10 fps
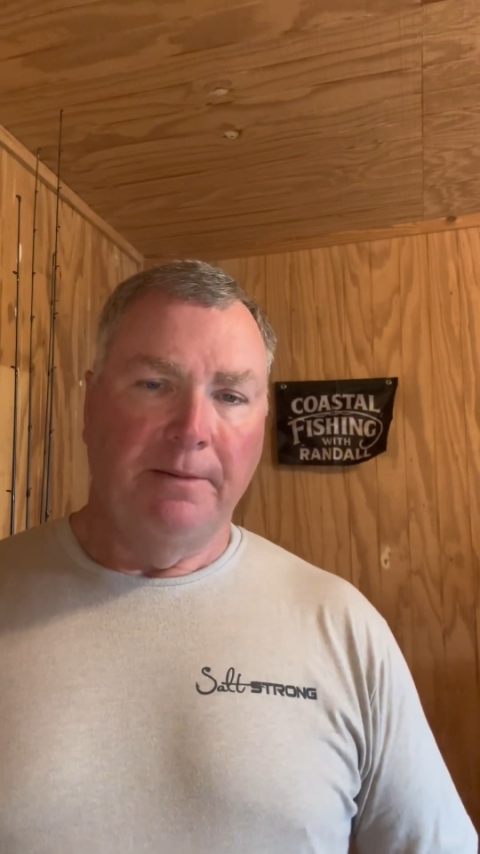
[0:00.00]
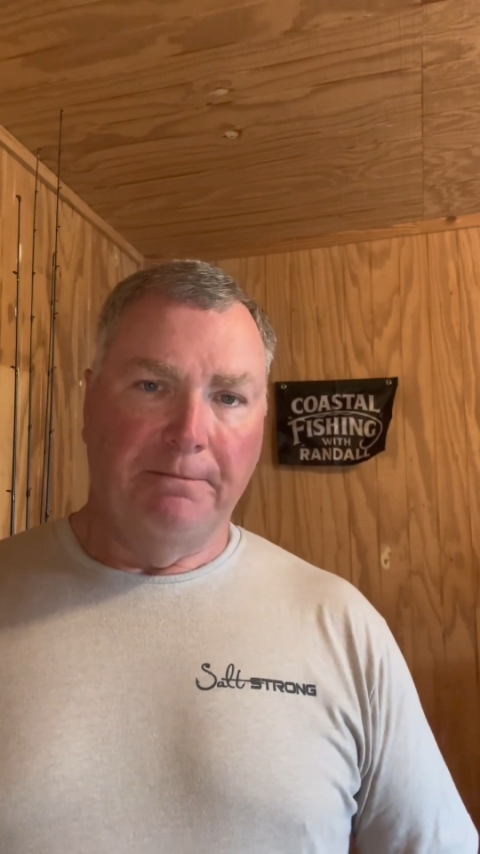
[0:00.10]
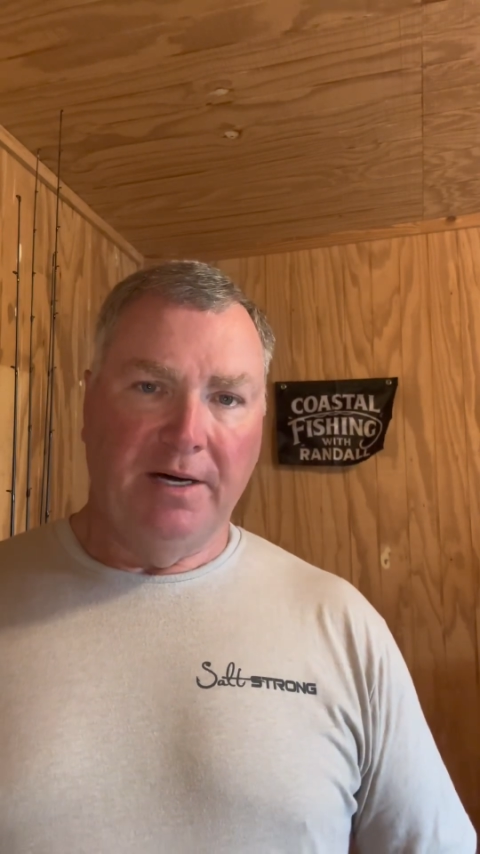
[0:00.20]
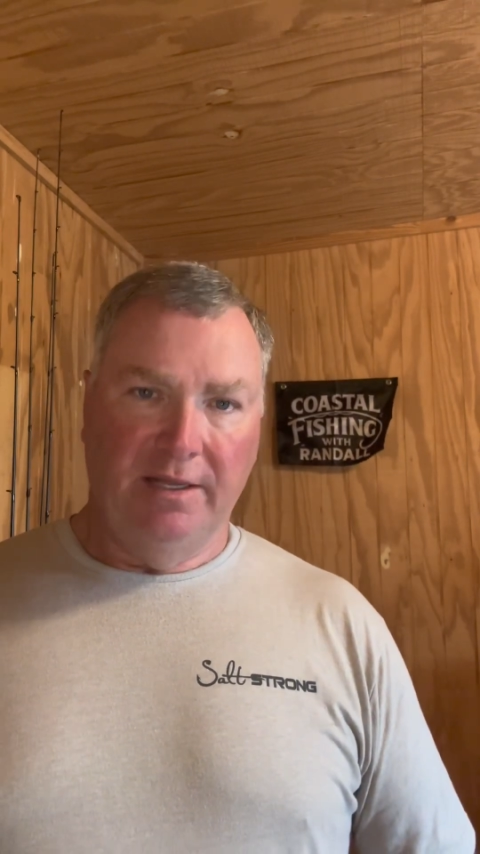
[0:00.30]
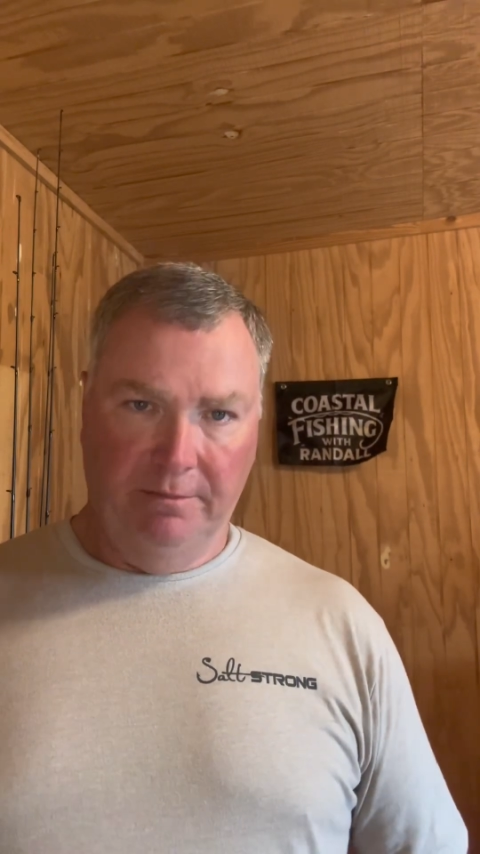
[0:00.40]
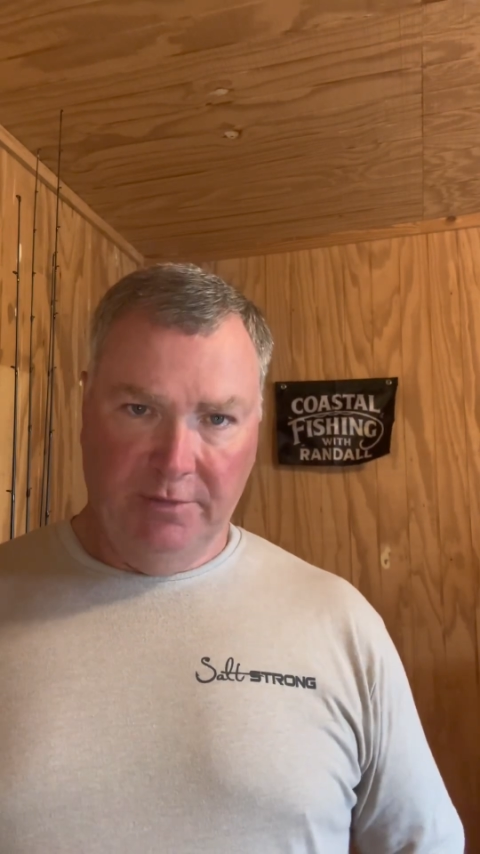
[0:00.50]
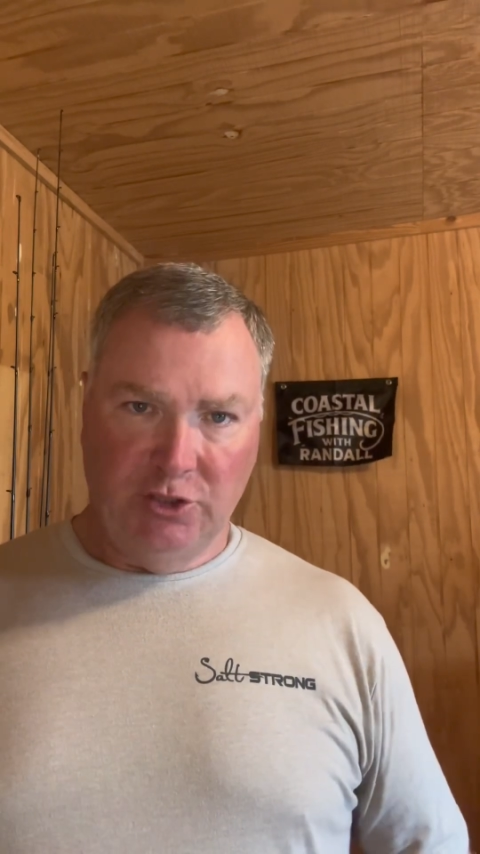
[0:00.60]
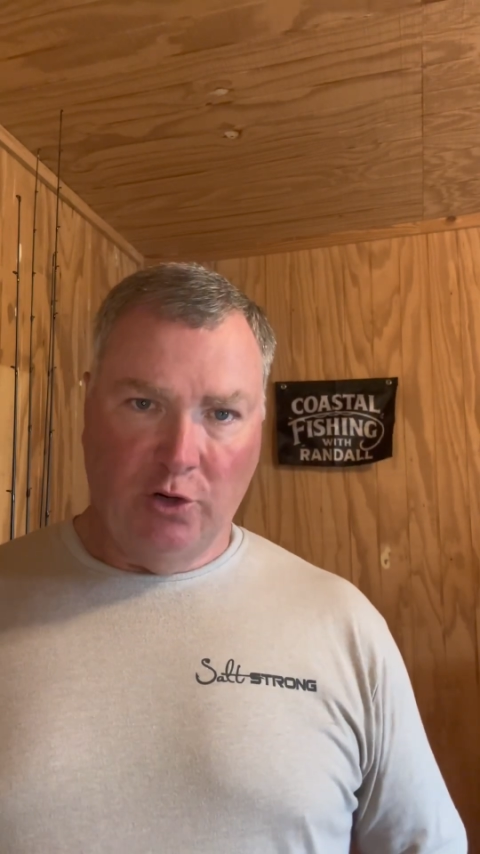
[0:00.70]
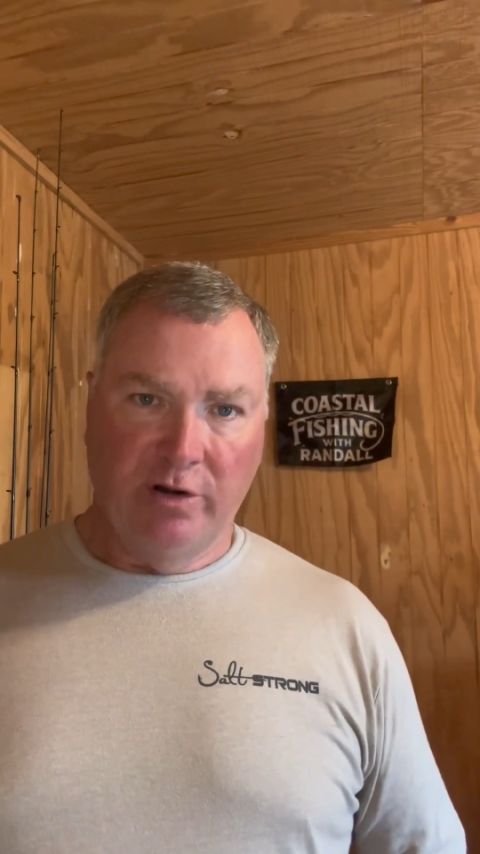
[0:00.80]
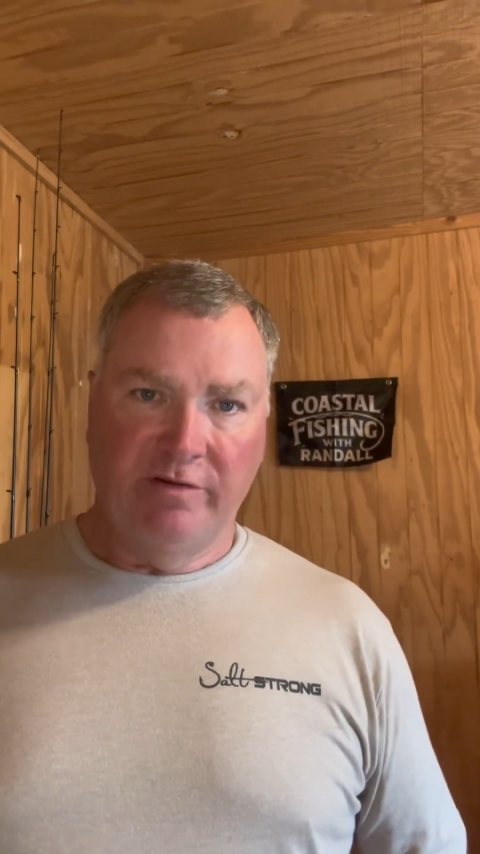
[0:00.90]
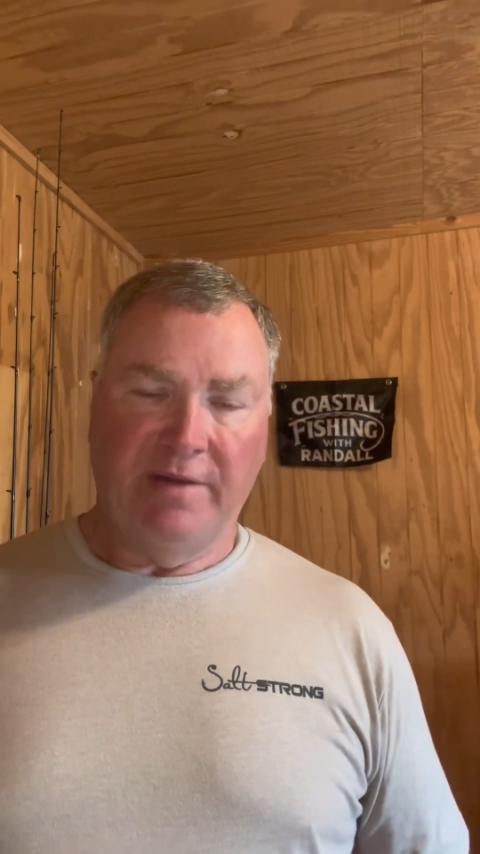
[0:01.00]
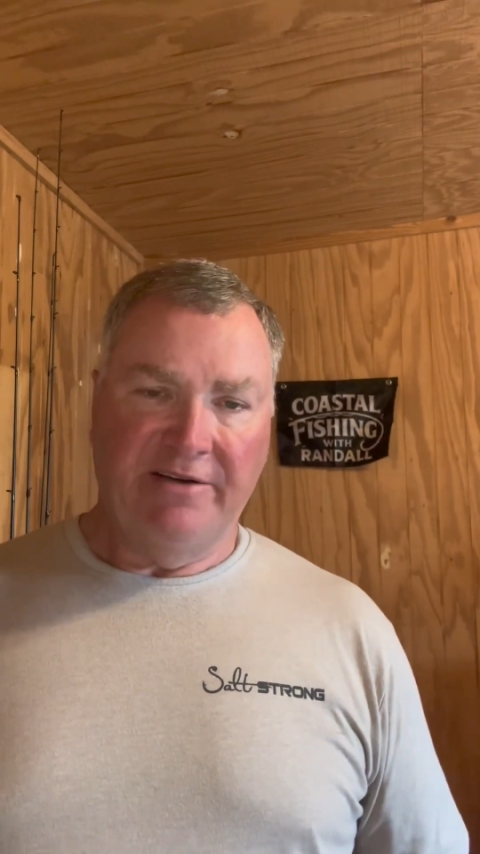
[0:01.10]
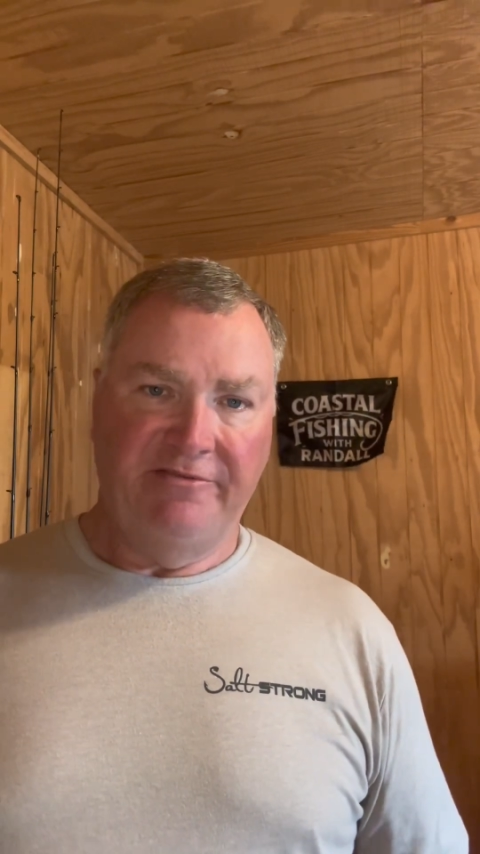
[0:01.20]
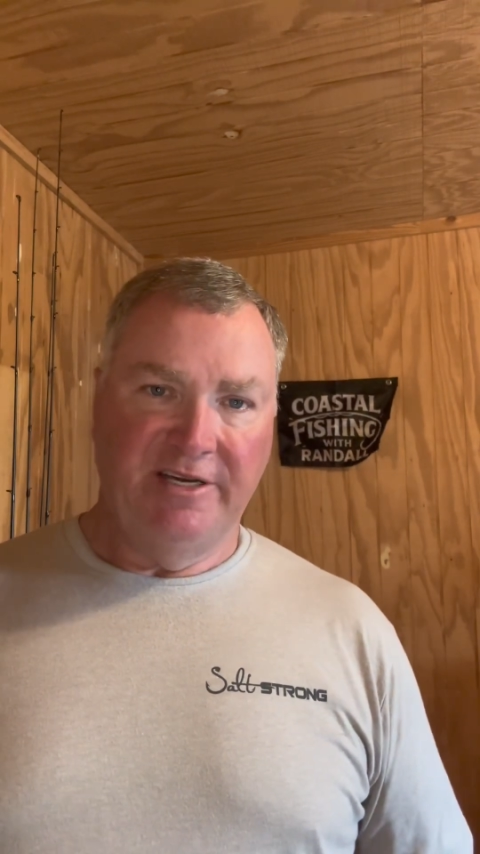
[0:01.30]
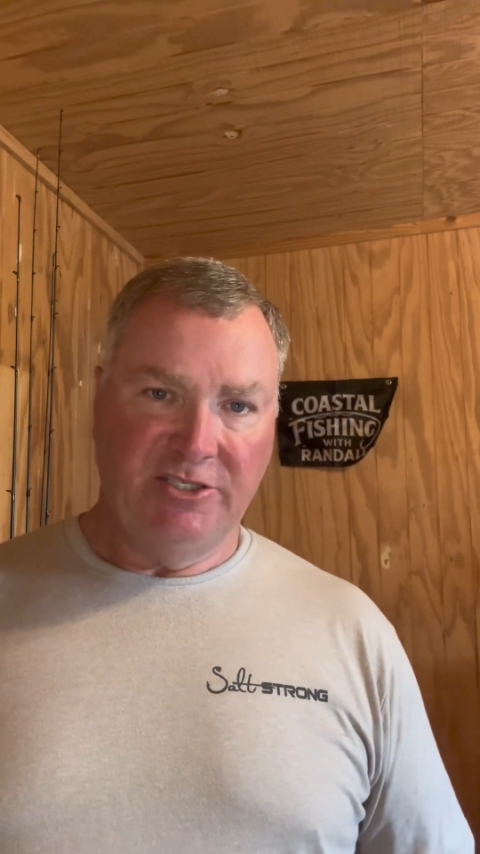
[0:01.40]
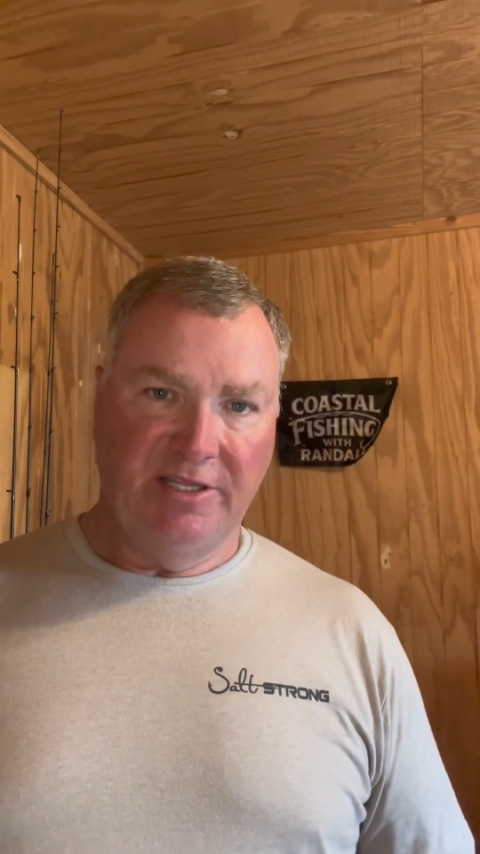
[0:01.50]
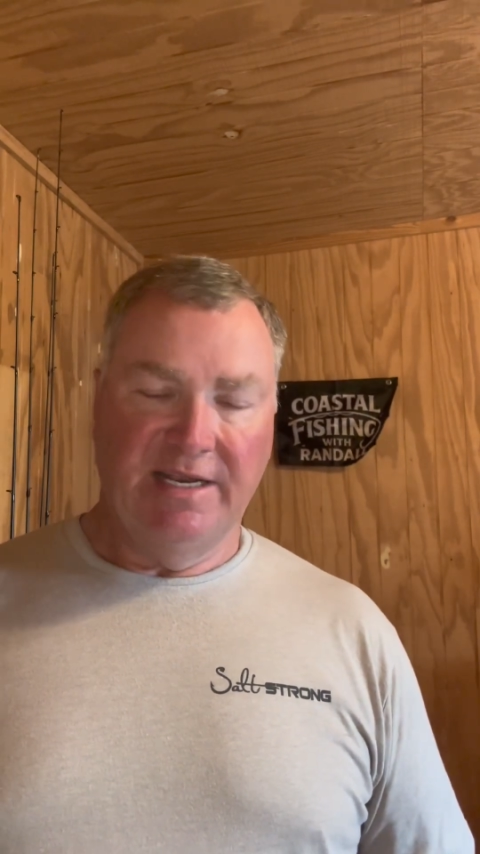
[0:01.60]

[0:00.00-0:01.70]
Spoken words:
But majority of my fishing